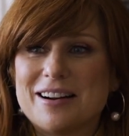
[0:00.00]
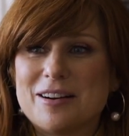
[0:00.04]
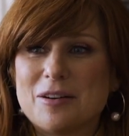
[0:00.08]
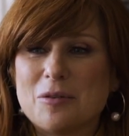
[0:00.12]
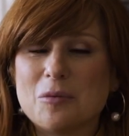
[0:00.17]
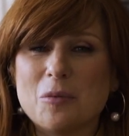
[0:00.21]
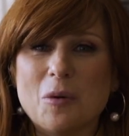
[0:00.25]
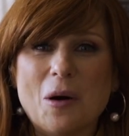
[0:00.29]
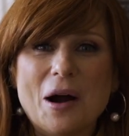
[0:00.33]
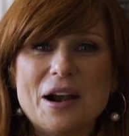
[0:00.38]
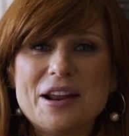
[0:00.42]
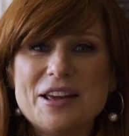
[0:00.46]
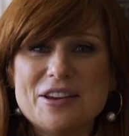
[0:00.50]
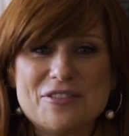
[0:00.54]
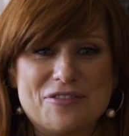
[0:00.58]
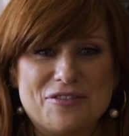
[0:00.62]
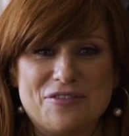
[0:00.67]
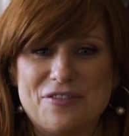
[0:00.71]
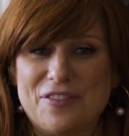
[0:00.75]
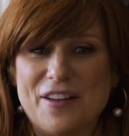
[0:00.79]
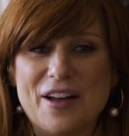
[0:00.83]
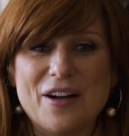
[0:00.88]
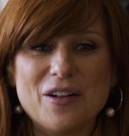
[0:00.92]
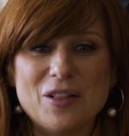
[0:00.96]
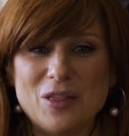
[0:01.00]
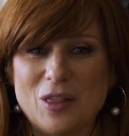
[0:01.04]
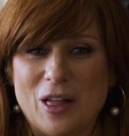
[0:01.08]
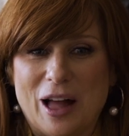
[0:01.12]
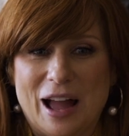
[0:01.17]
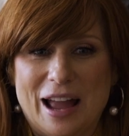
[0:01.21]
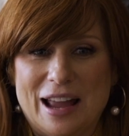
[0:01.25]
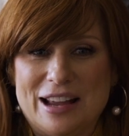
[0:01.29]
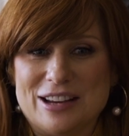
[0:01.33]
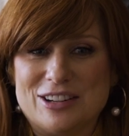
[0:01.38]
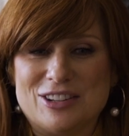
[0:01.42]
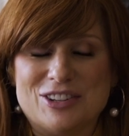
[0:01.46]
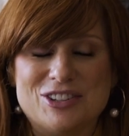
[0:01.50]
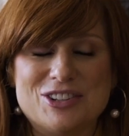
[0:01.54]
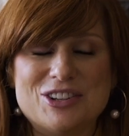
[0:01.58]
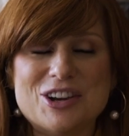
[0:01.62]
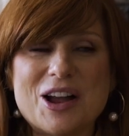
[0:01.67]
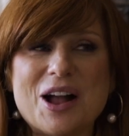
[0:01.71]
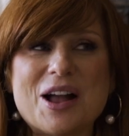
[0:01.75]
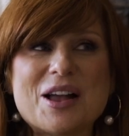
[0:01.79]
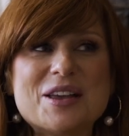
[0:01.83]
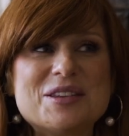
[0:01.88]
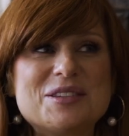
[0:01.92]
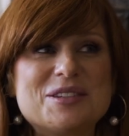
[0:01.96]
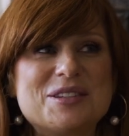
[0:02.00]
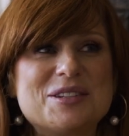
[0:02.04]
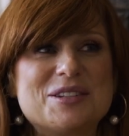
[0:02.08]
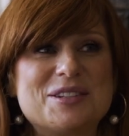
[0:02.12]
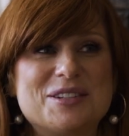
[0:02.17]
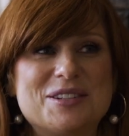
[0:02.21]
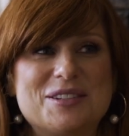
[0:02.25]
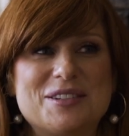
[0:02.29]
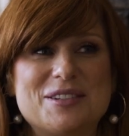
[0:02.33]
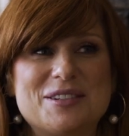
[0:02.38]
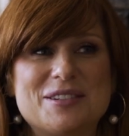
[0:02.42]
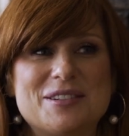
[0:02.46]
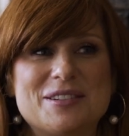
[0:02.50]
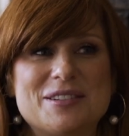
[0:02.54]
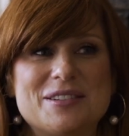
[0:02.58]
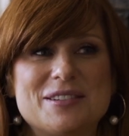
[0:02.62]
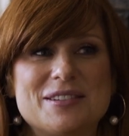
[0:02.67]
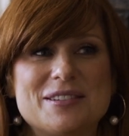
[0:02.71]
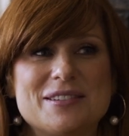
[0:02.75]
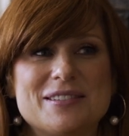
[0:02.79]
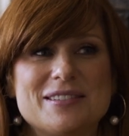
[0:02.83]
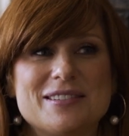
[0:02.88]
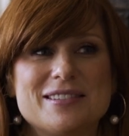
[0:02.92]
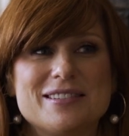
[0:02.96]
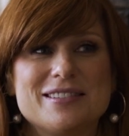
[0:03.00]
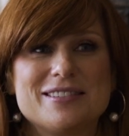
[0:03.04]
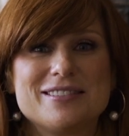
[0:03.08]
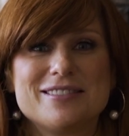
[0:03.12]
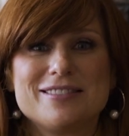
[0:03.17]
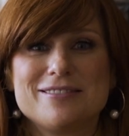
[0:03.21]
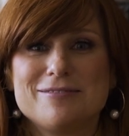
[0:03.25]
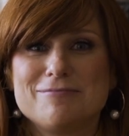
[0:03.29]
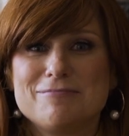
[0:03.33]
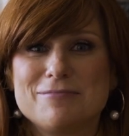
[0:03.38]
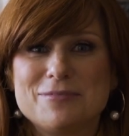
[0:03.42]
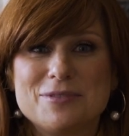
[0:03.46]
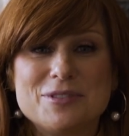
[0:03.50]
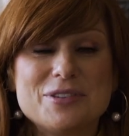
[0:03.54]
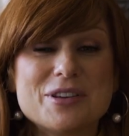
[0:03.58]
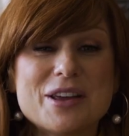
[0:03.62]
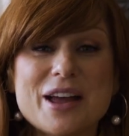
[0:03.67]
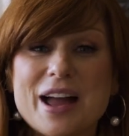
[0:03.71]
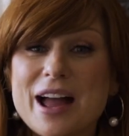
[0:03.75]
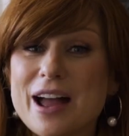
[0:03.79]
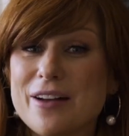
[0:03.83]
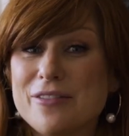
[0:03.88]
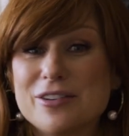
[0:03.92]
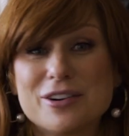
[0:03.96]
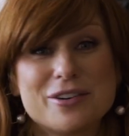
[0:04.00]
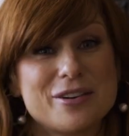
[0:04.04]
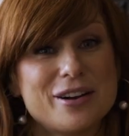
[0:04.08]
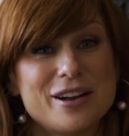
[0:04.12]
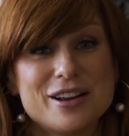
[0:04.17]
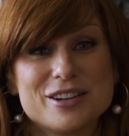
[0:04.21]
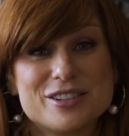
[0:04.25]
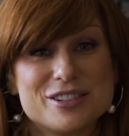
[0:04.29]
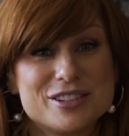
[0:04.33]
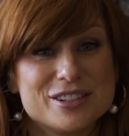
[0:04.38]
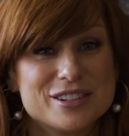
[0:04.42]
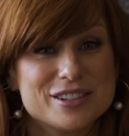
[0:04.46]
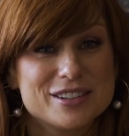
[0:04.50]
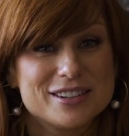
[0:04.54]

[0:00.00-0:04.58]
what it felt like just to have a crush.